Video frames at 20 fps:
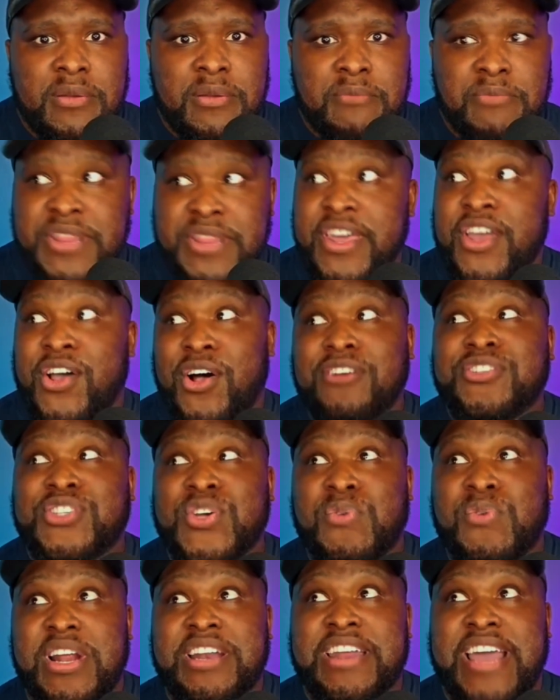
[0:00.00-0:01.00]
But they
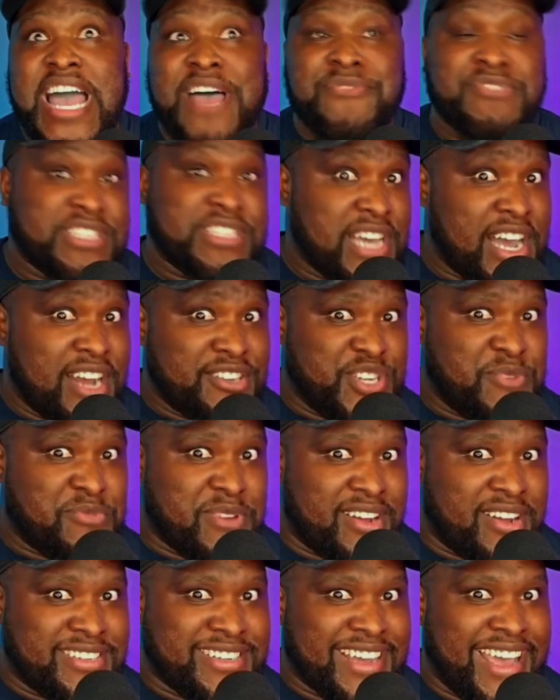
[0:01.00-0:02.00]
also wanted to have Ketanji
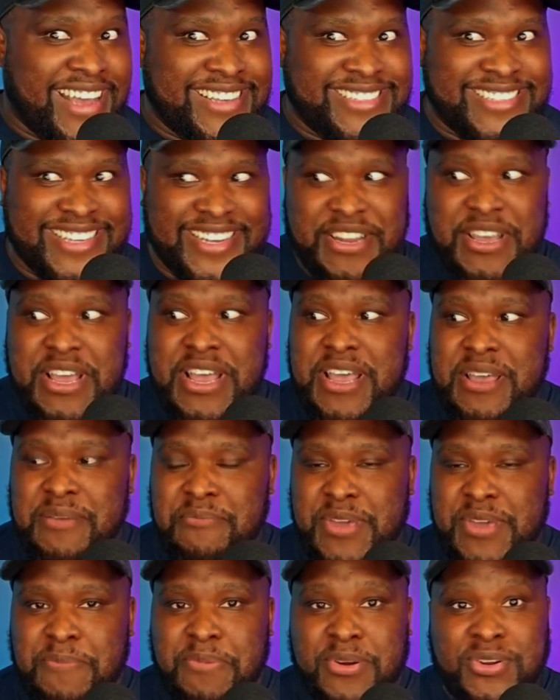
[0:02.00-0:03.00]
Brown Jackson
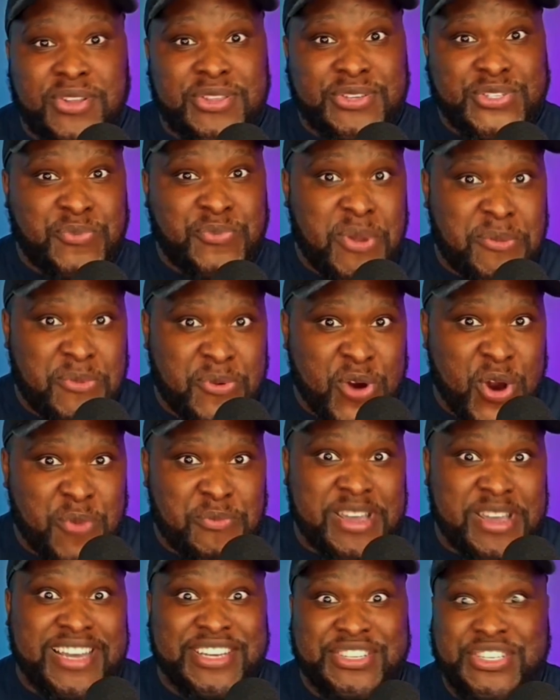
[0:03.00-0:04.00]
be put on the Supreme Court
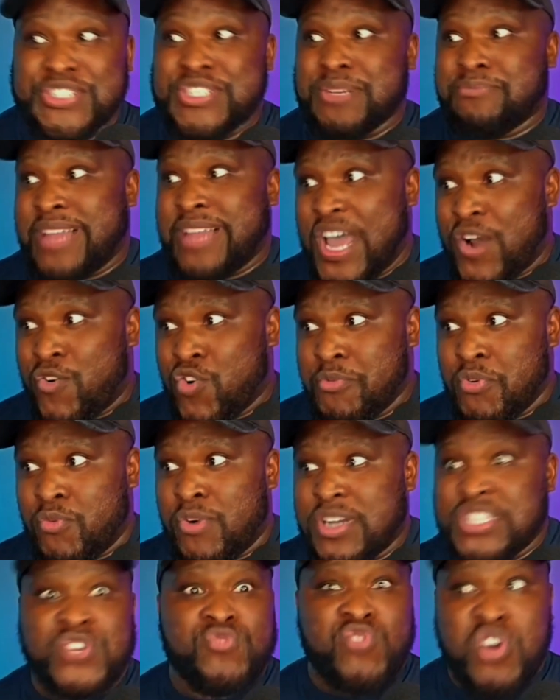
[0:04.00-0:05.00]
because she's a black woman.
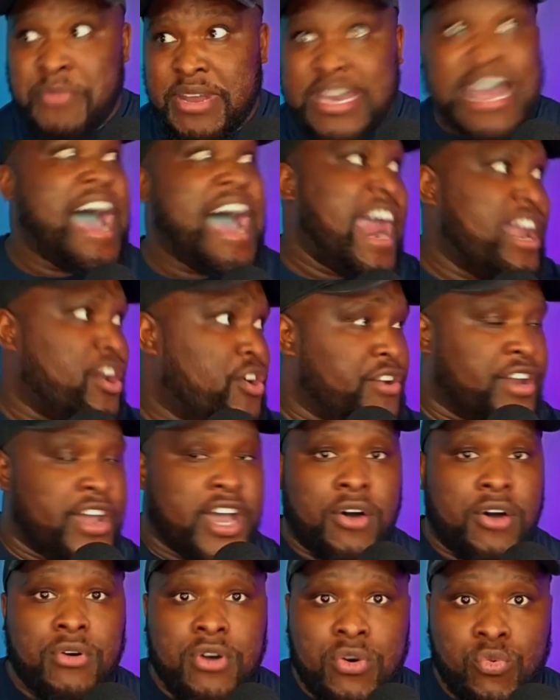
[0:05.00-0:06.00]
What's a woman? I don't
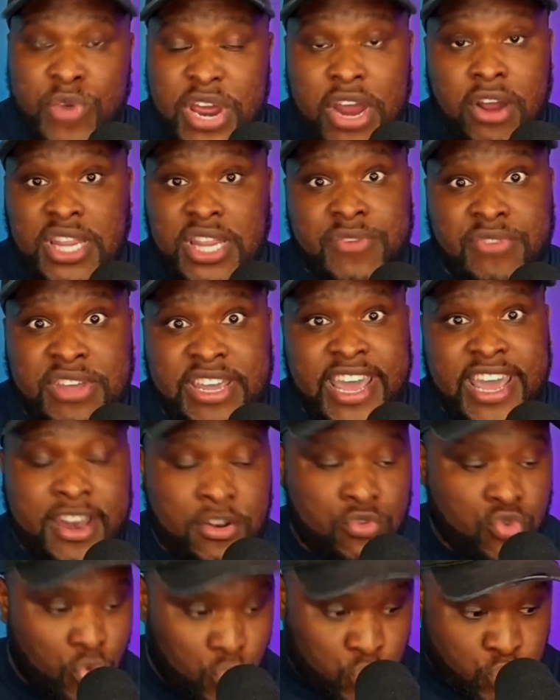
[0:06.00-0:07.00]
know. We are living
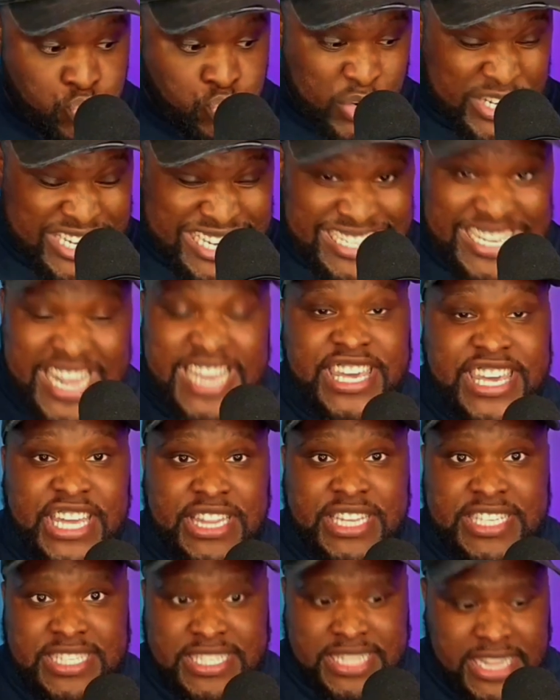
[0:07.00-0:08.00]
in
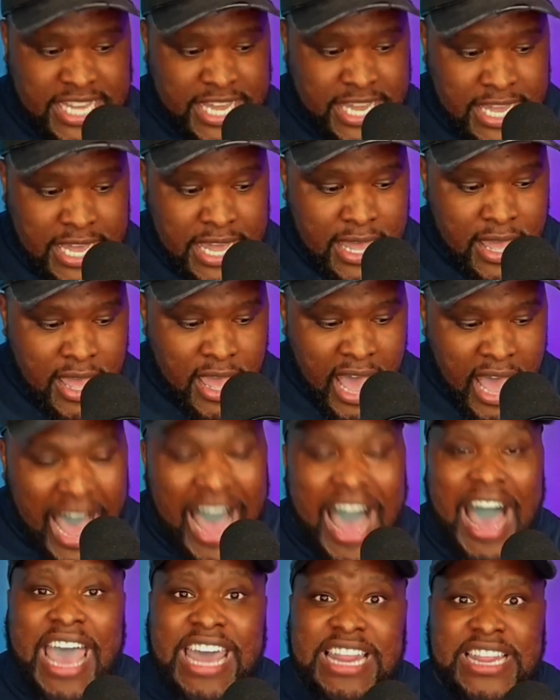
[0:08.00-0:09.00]
ridiculously
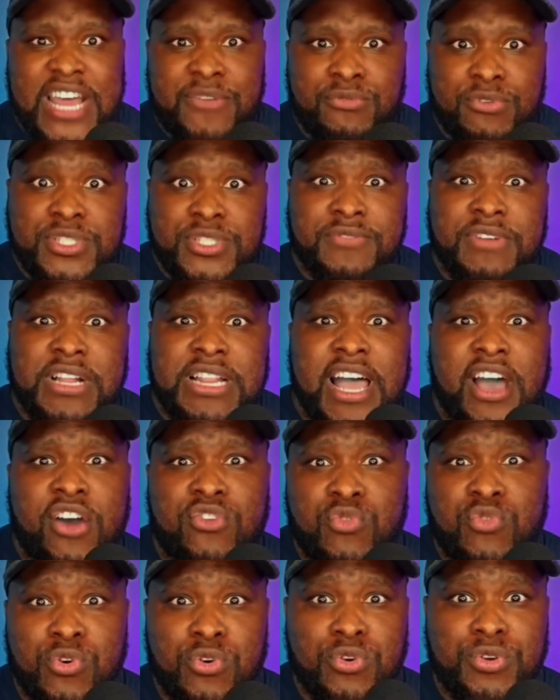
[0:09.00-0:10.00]
high levels of
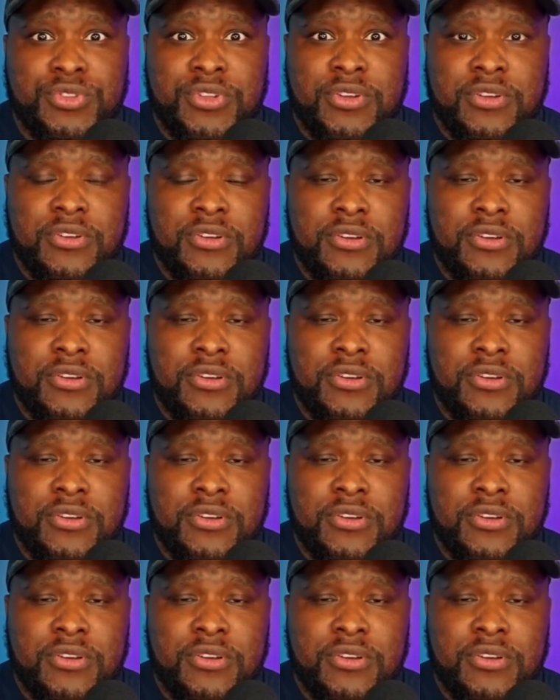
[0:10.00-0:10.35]
clown world.